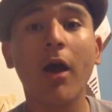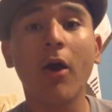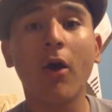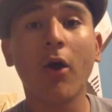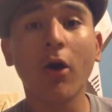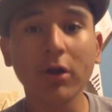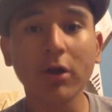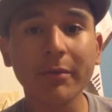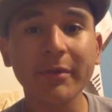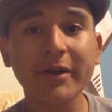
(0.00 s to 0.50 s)

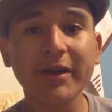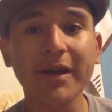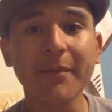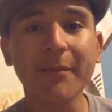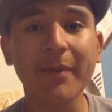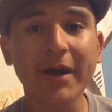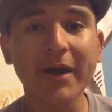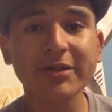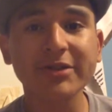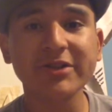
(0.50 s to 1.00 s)
Hola mi
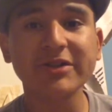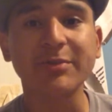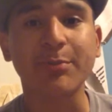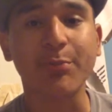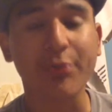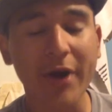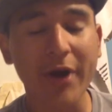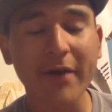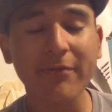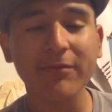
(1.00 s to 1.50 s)
compadres,
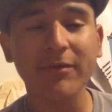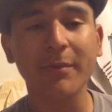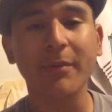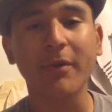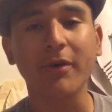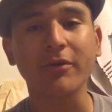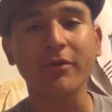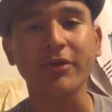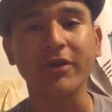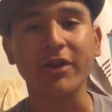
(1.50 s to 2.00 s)
Brian the
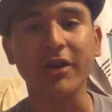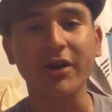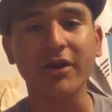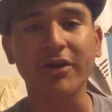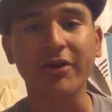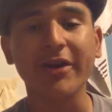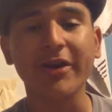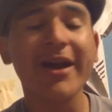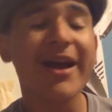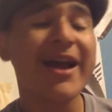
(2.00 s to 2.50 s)
Boat
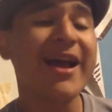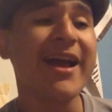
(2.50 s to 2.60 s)
here,